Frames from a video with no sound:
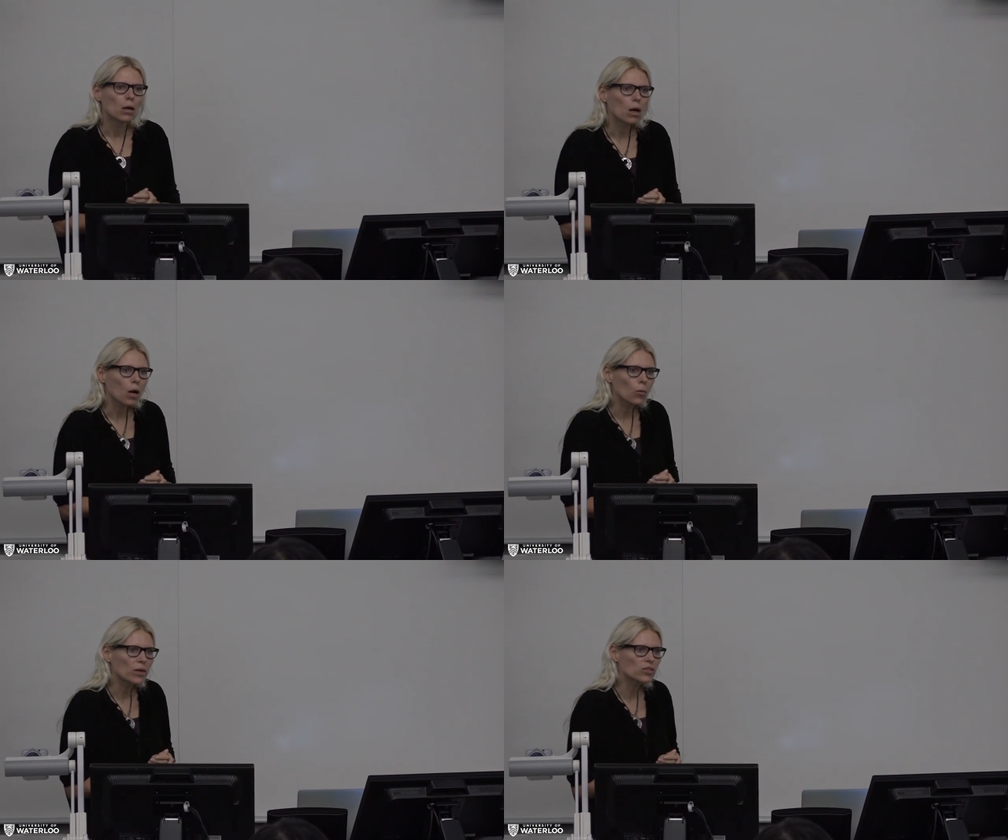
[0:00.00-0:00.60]

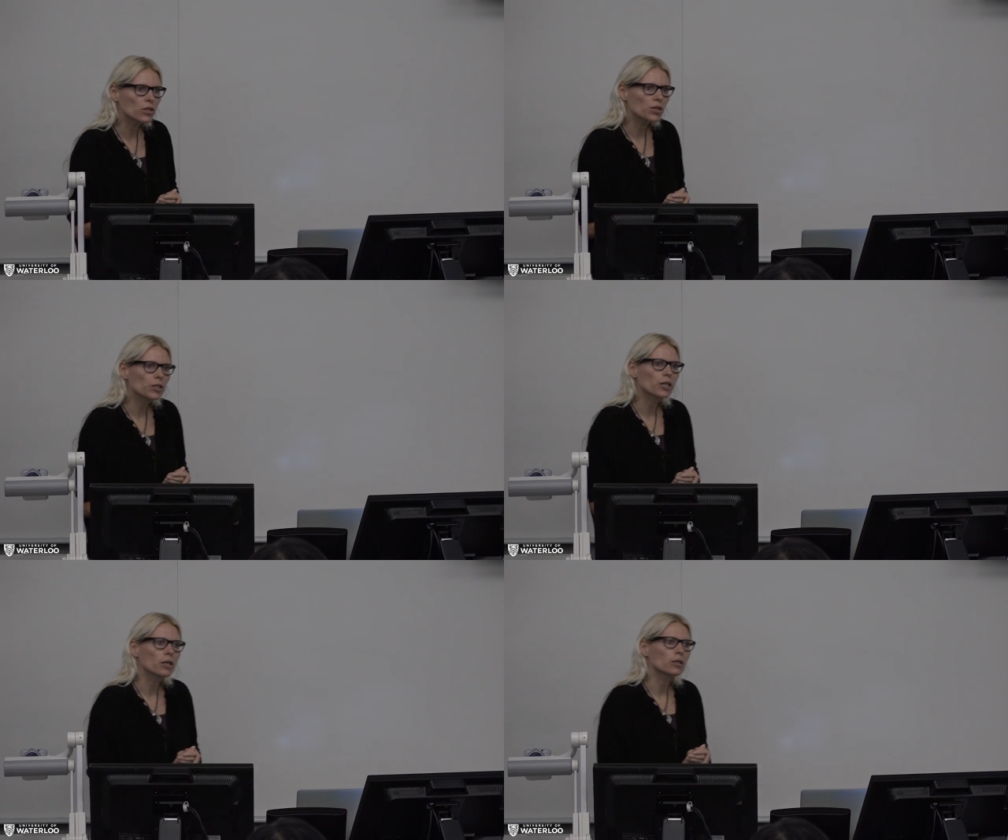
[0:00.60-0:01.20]
once a
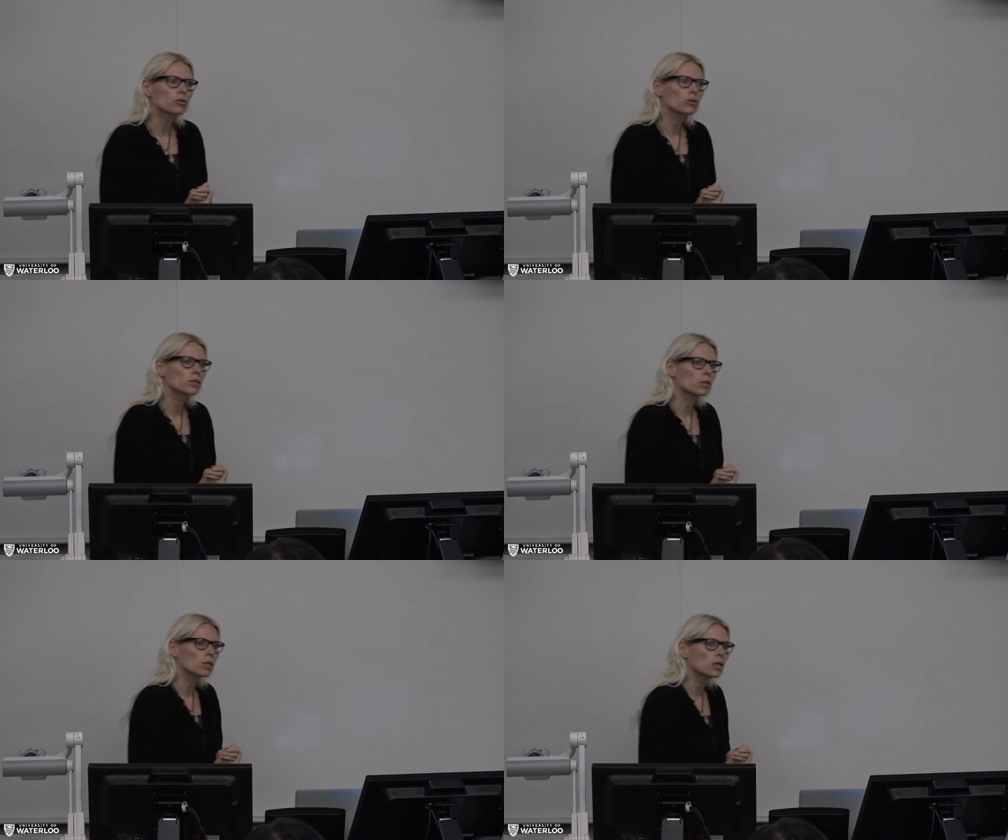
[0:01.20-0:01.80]
year to
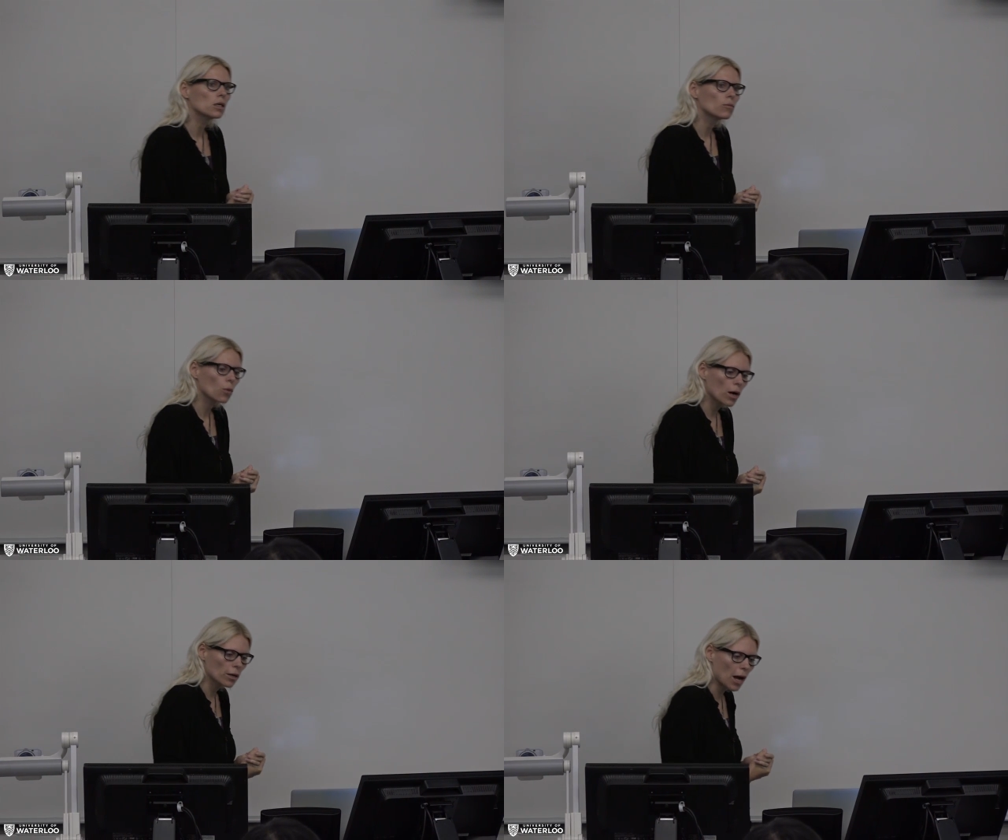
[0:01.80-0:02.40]
see
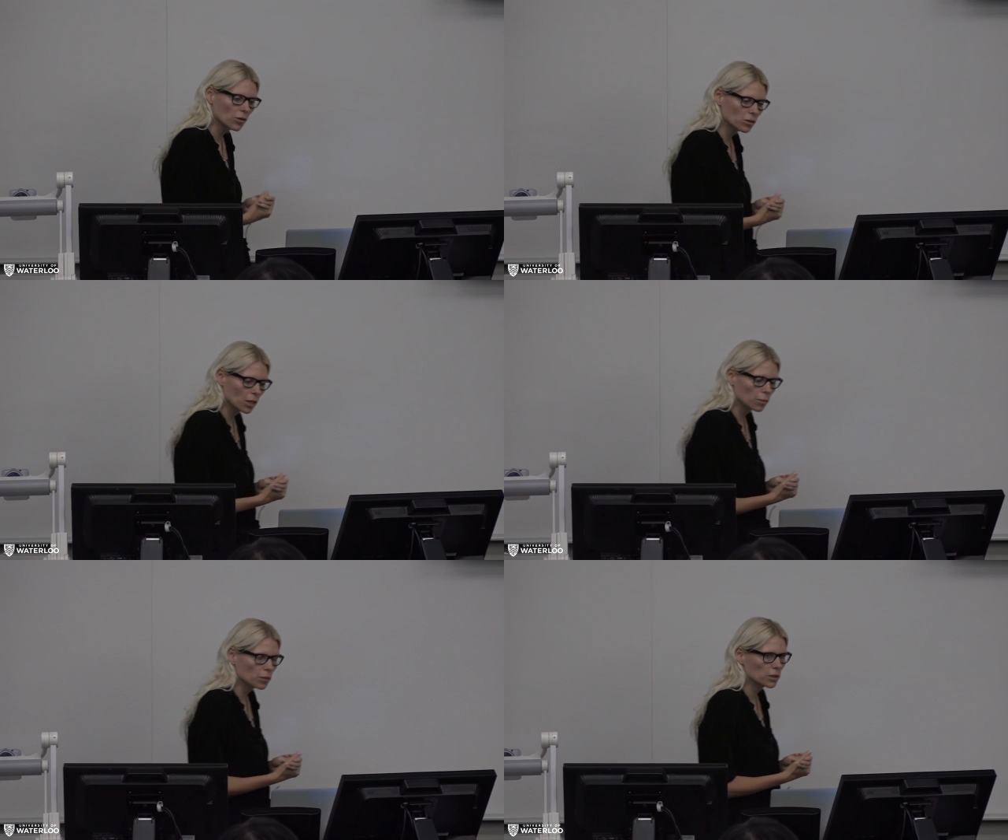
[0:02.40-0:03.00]
how
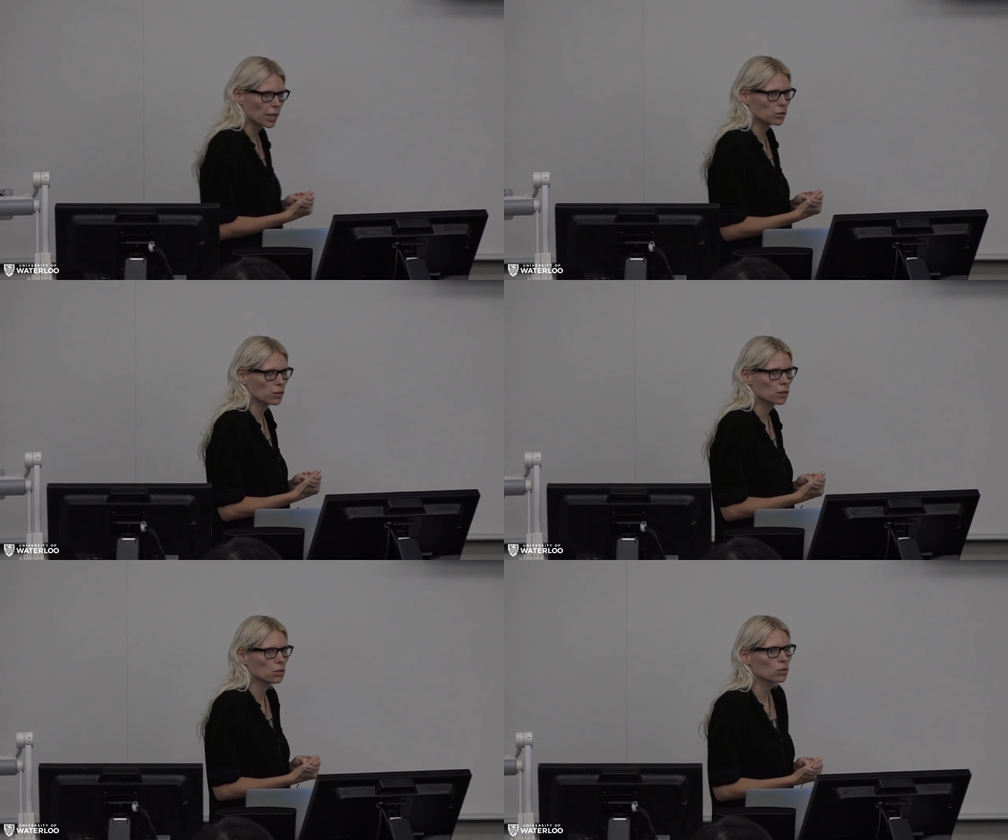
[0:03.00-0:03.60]
stable it
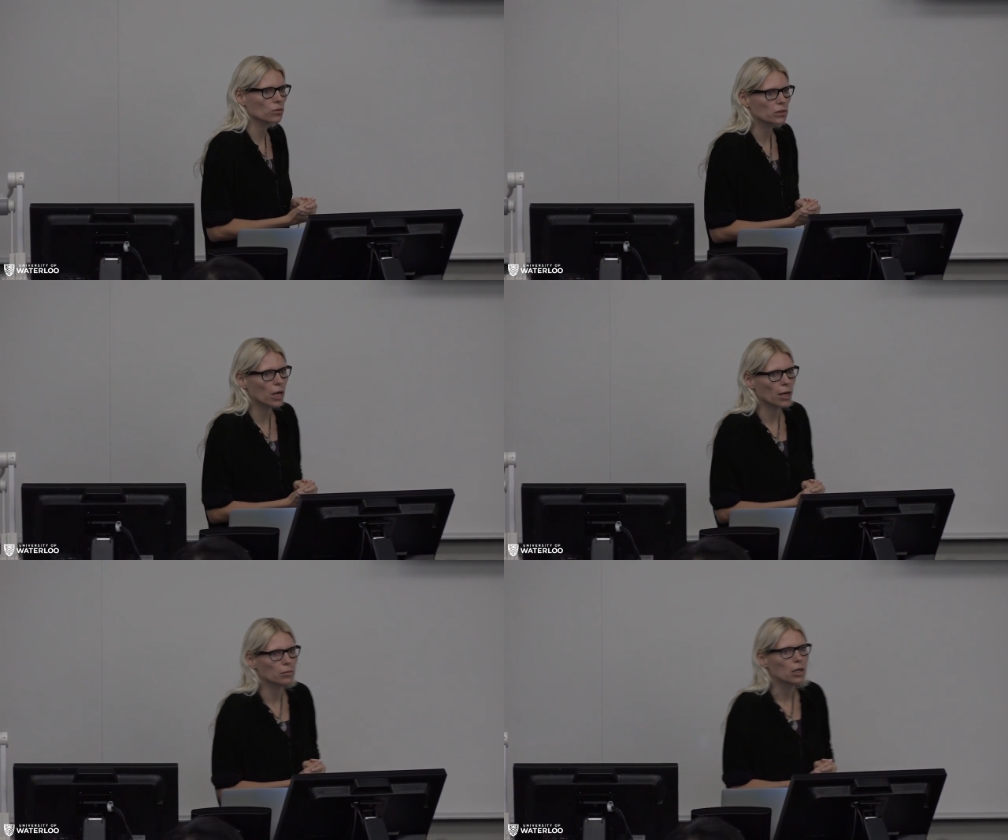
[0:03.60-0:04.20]
actually is over
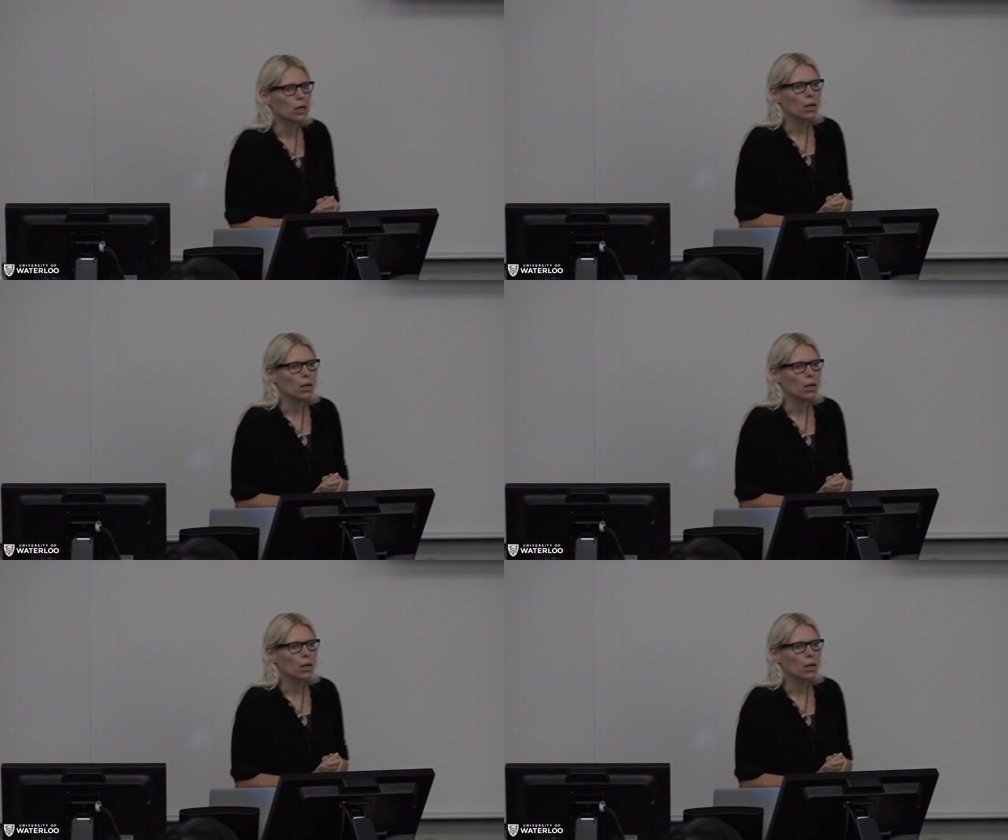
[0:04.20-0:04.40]
time.